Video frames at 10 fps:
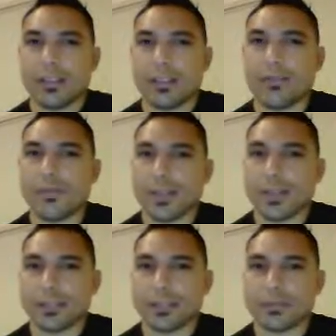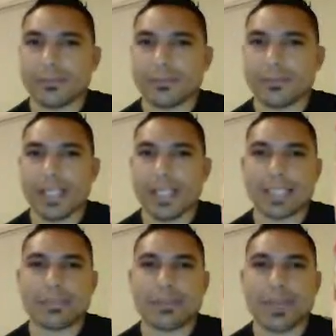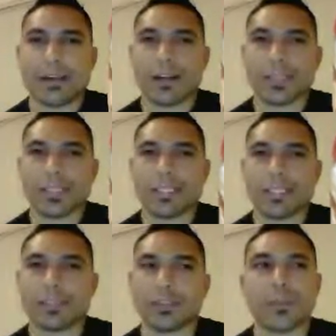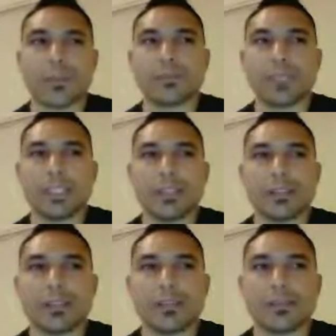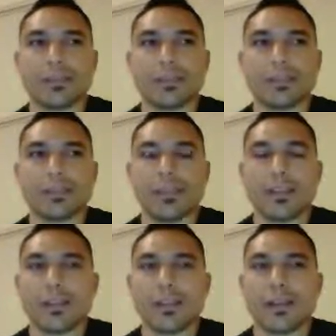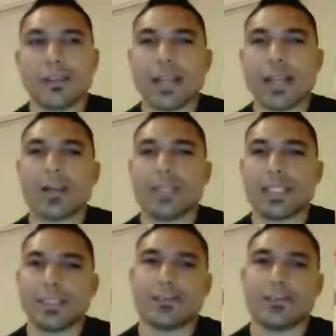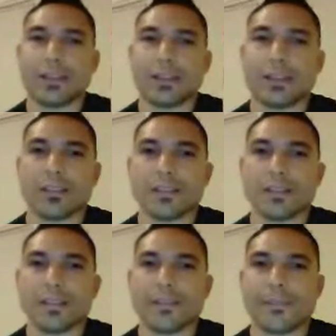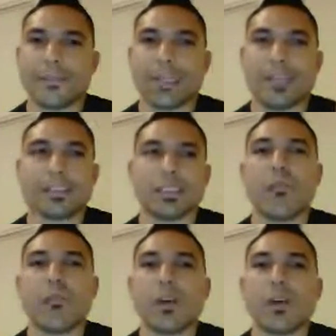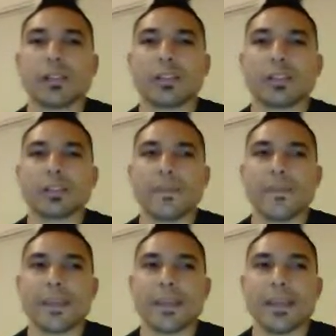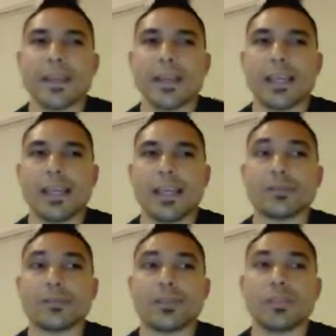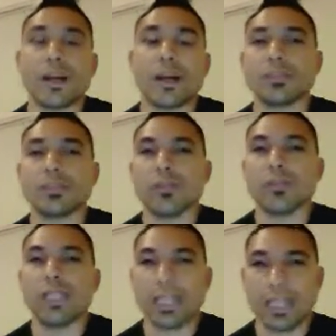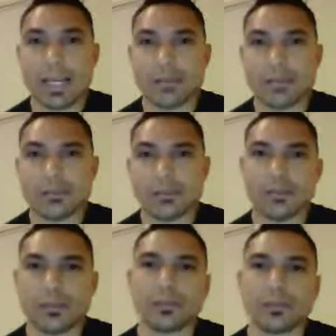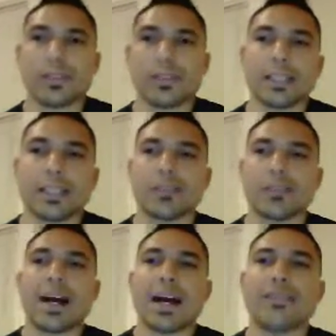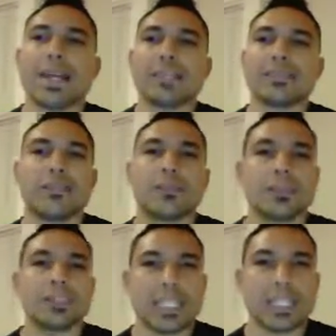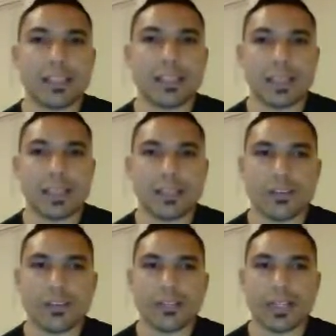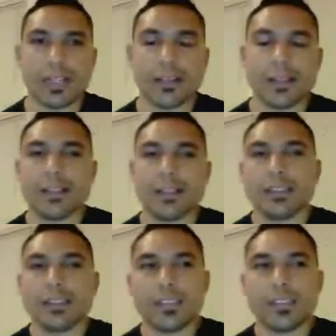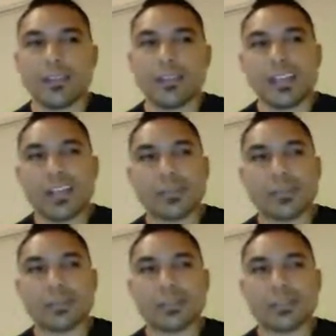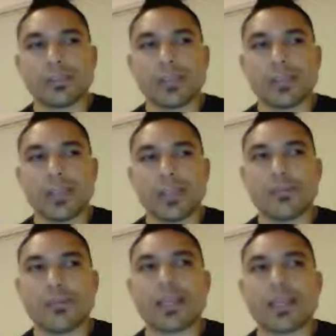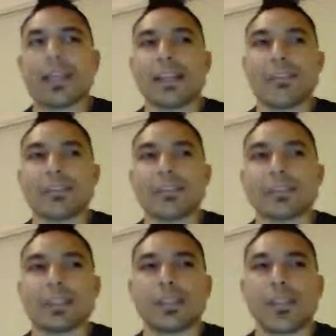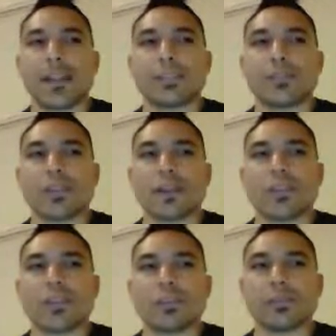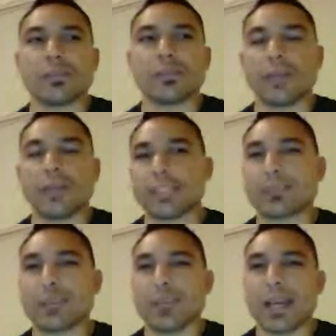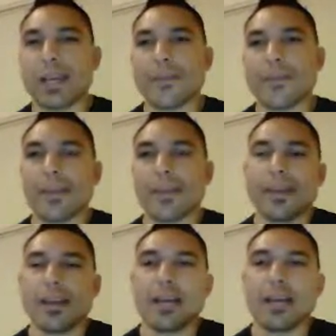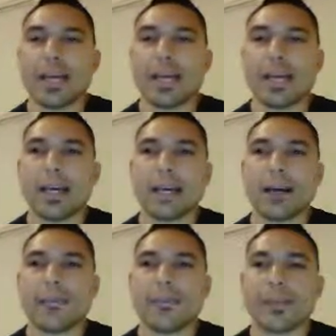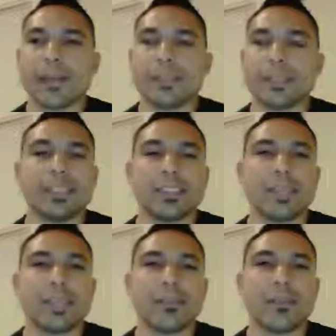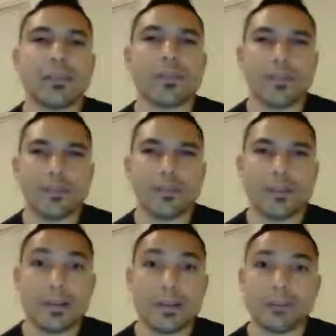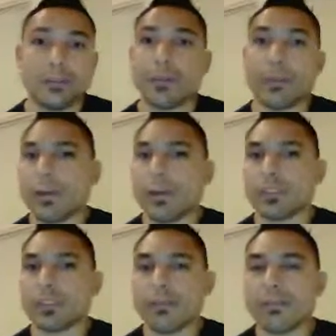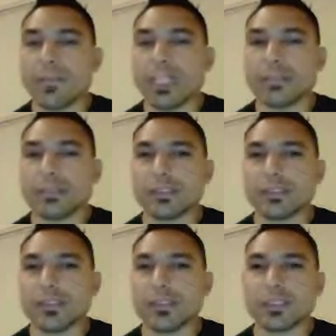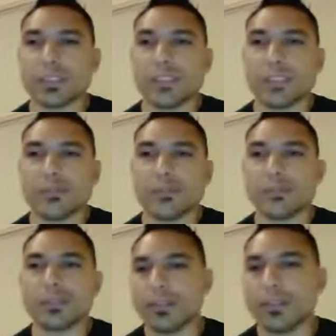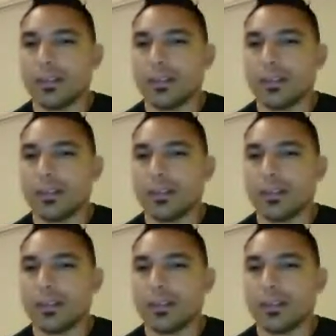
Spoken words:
go for it. That's my recommendation. Road Pig John, I recommend this product, okay? Because it works. It helps you out to lean out, to have that thermogenic effect in your body. So I must tell you something. If you are the kind of person that I'm trying to lose some extra weight, and it's difficult for you to prepare some meals from solid food,